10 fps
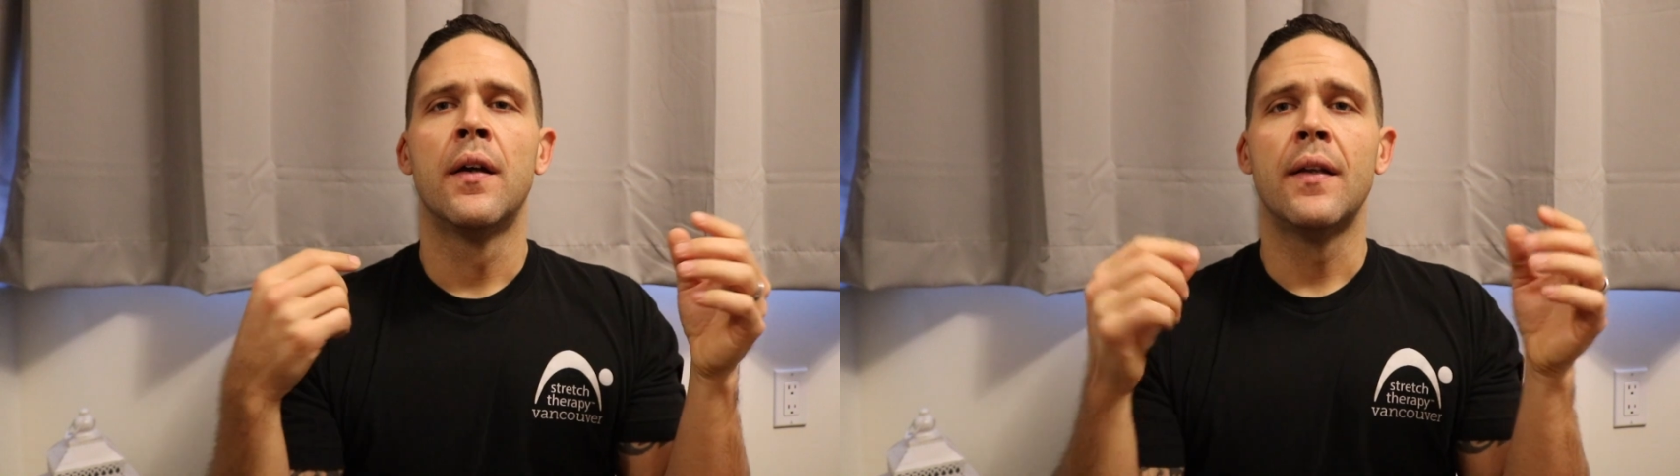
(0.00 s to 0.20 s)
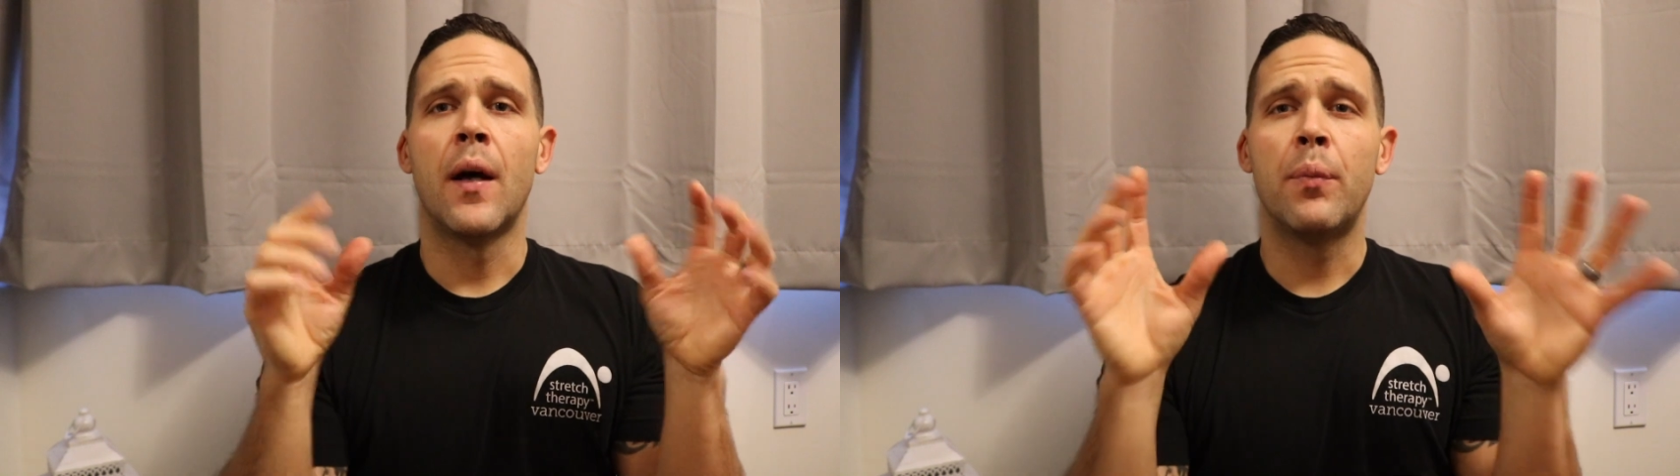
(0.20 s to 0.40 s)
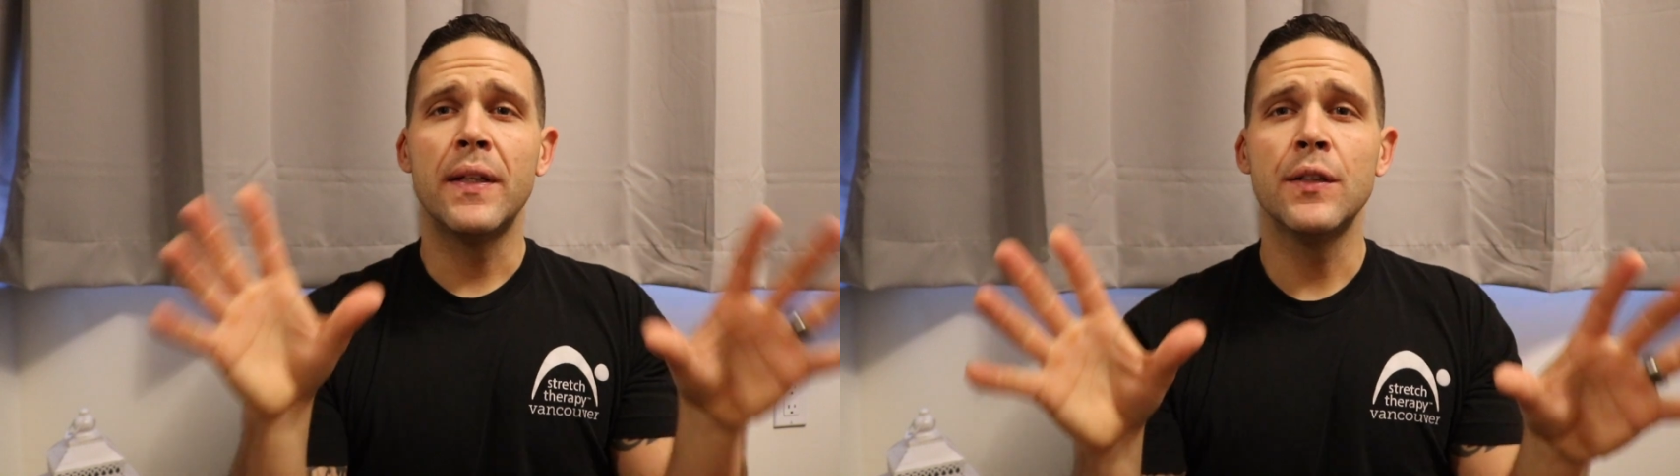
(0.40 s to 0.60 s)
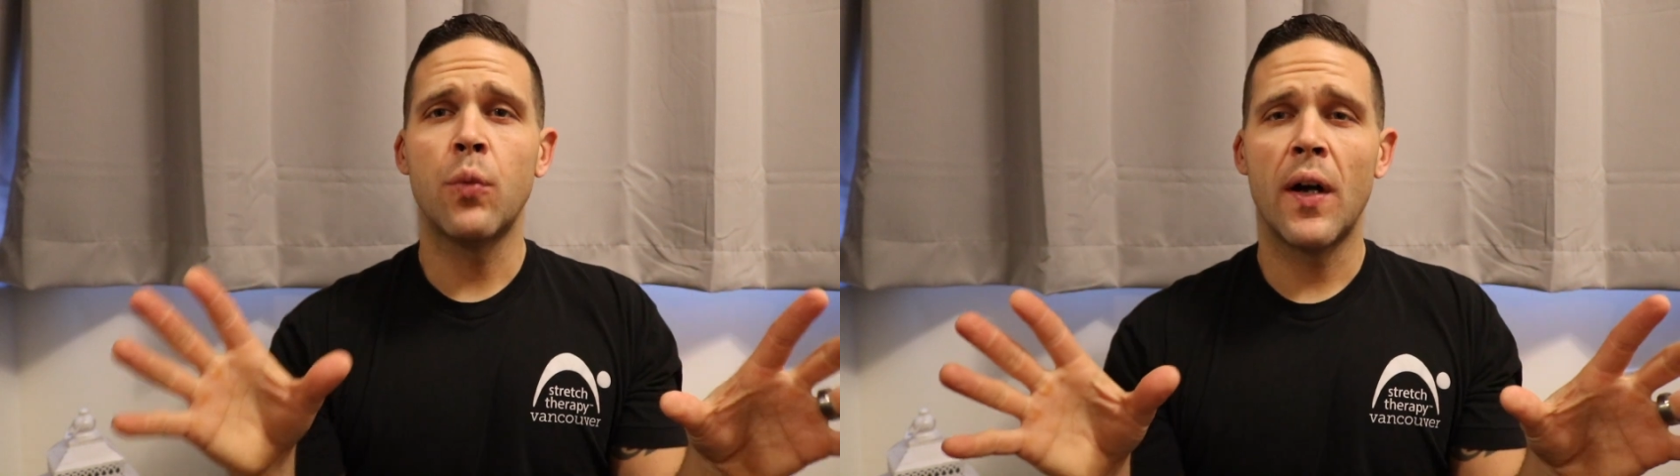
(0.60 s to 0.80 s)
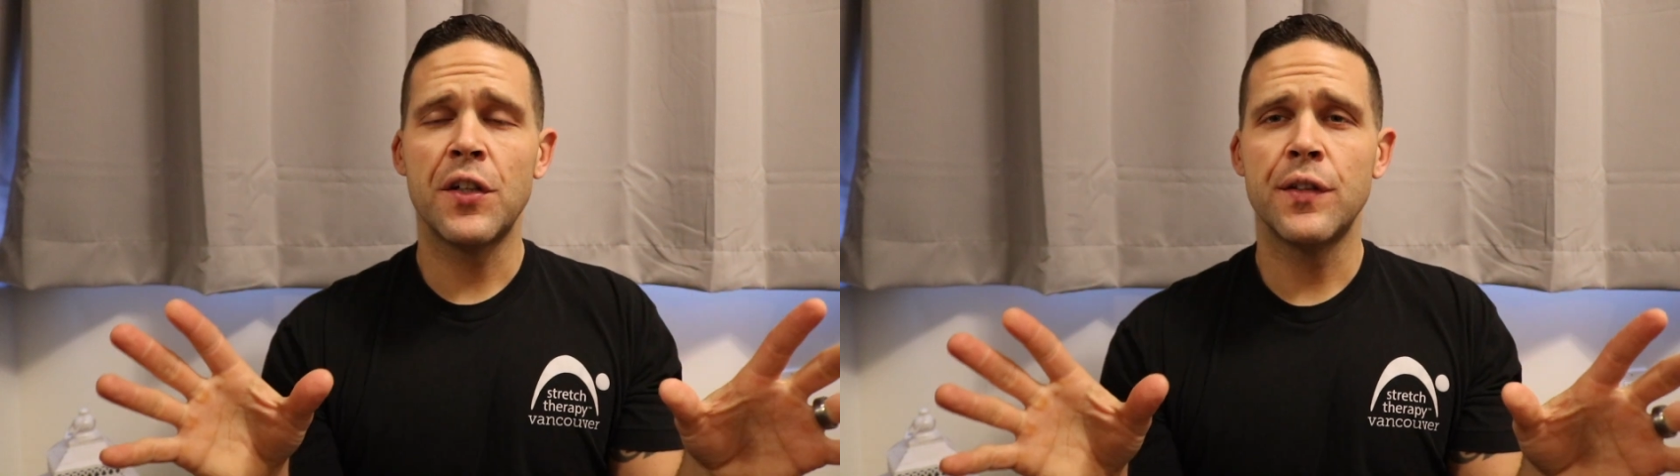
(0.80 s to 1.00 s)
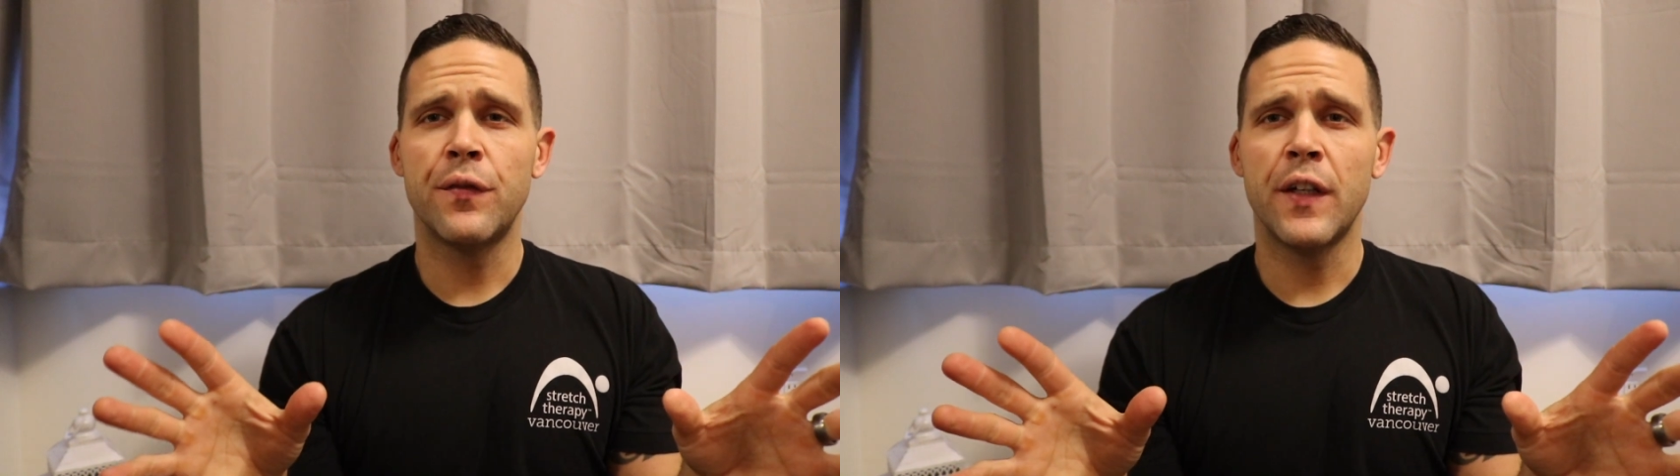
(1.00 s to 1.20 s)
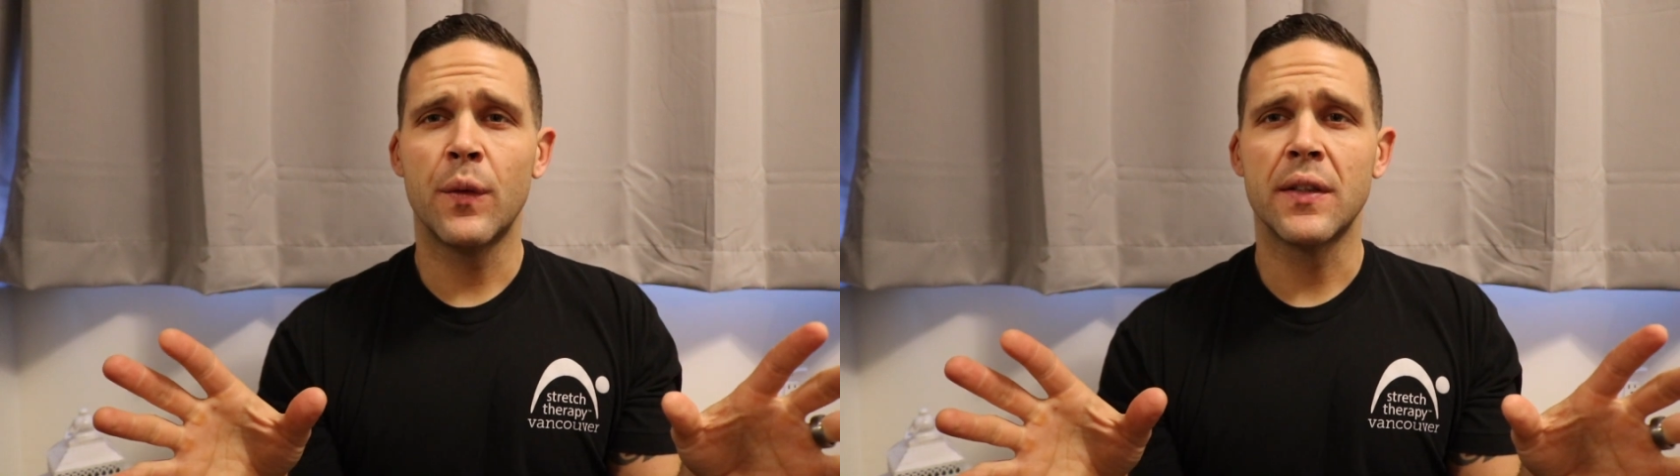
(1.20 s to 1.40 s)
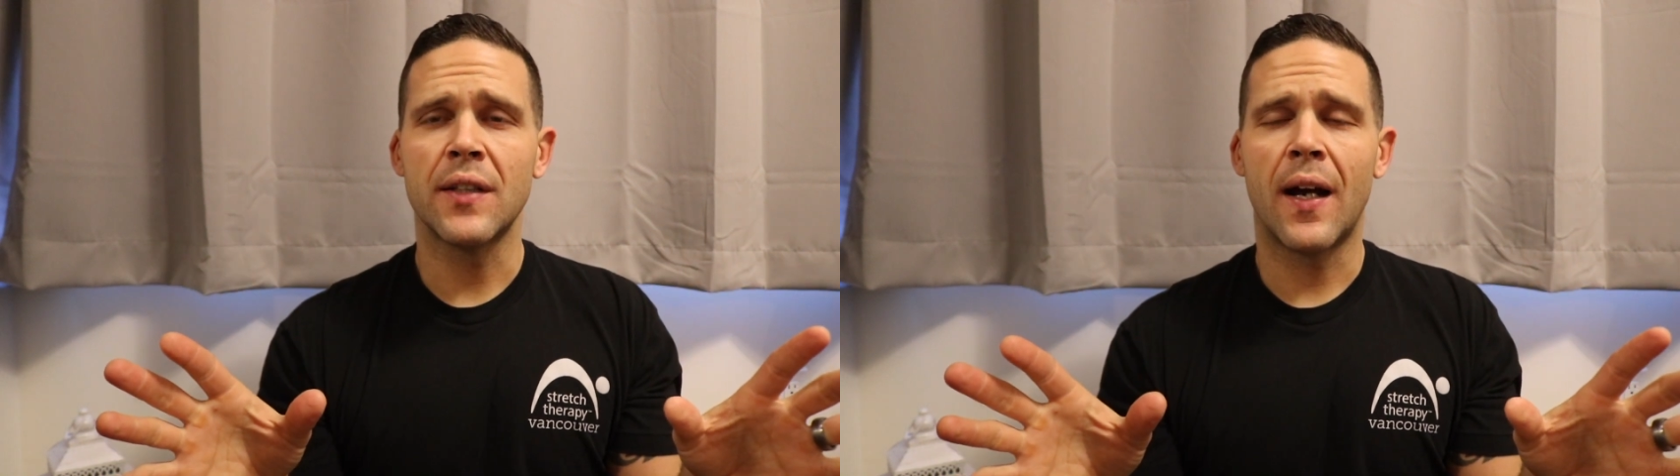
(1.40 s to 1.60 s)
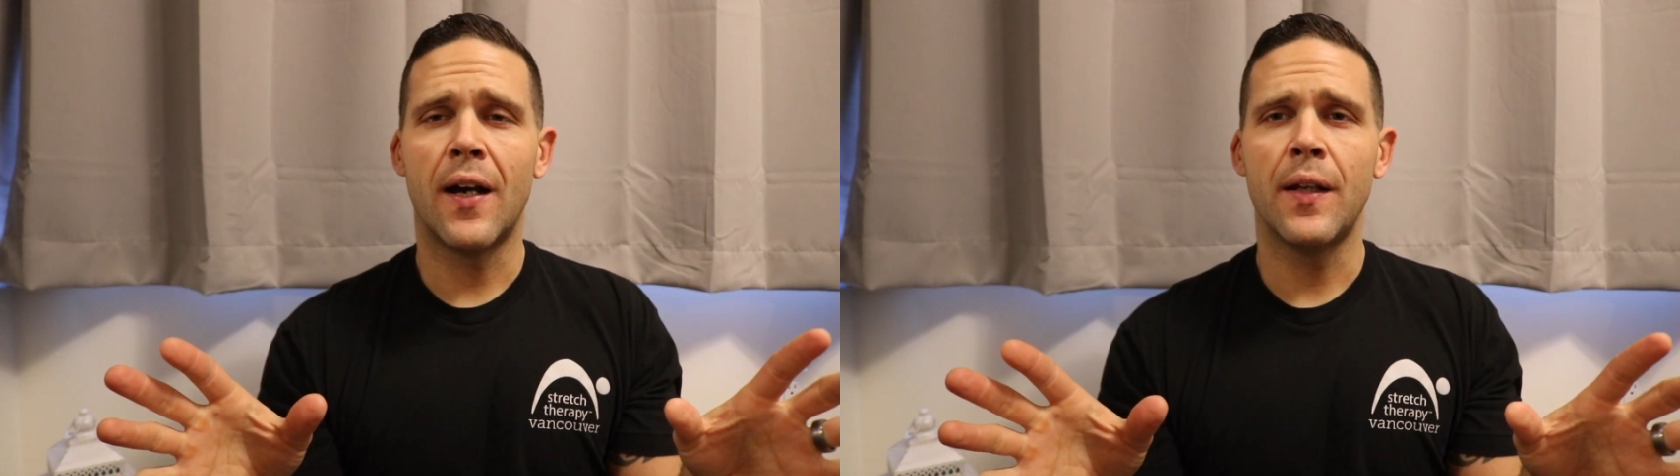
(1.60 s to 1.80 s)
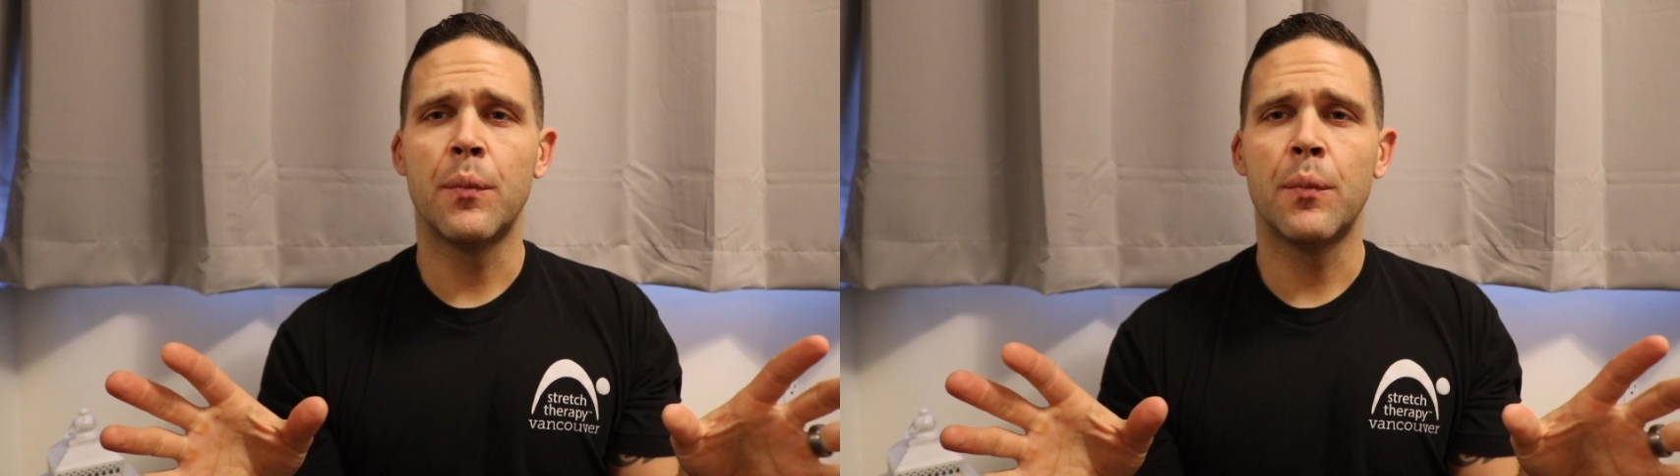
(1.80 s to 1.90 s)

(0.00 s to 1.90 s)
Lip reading: Now, please watch this video entirely